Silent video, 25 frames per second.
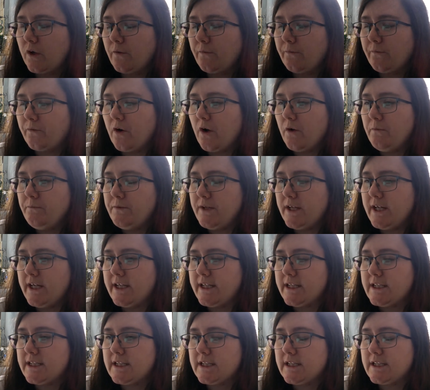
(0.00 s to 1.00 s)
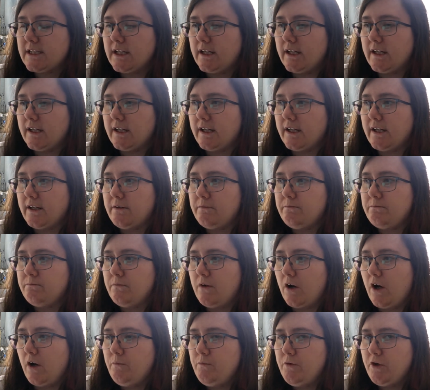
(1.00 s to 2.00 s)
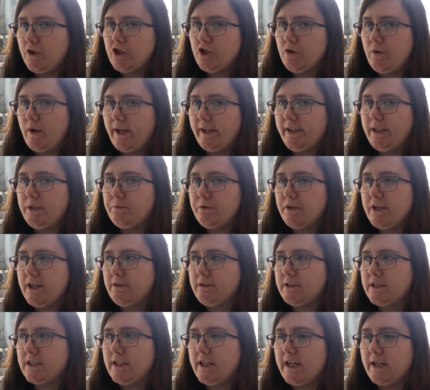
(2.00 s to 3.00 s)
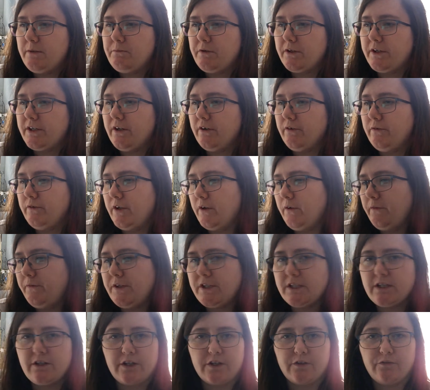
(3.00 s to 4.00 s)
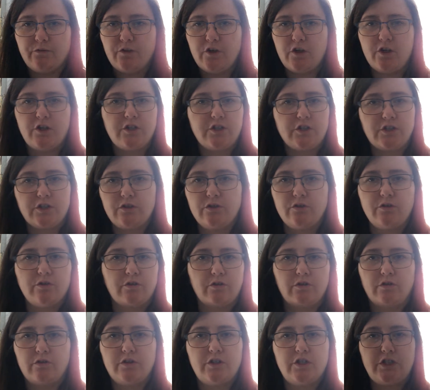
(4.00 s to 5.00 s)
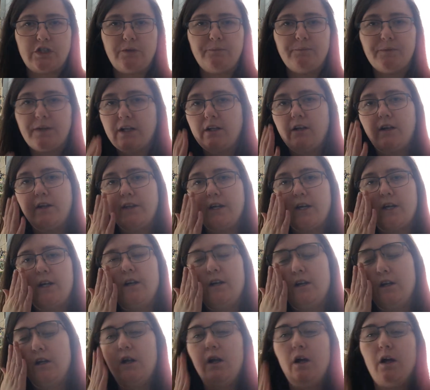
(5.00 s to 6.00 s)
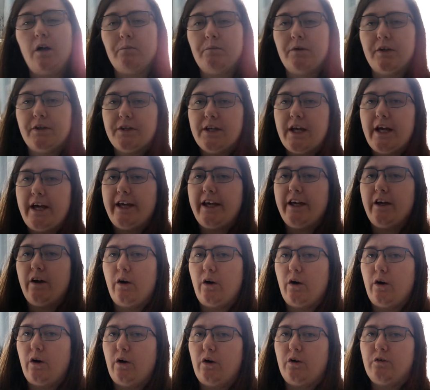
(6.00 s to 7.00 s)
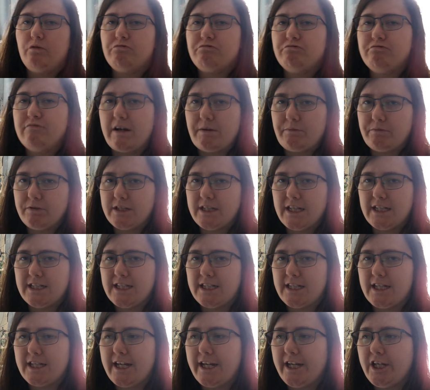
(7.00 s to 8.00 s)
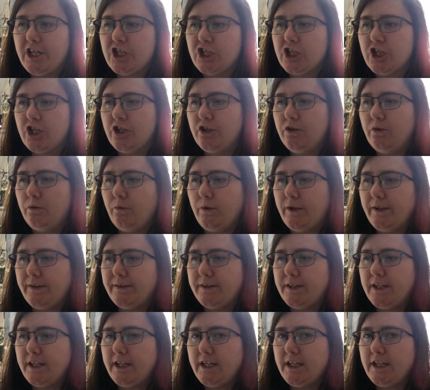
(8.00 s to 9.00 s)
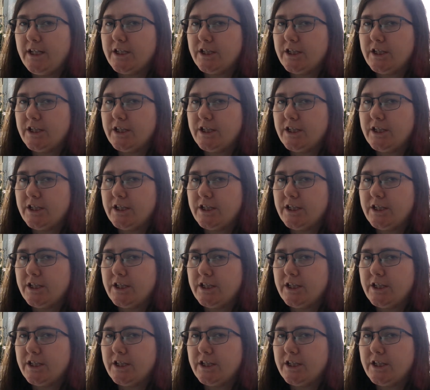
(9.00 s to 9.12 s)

from this, um, I'm not sure how you pronounce the name, I don't know if it's like verse or something like that, but they are representing the nation with the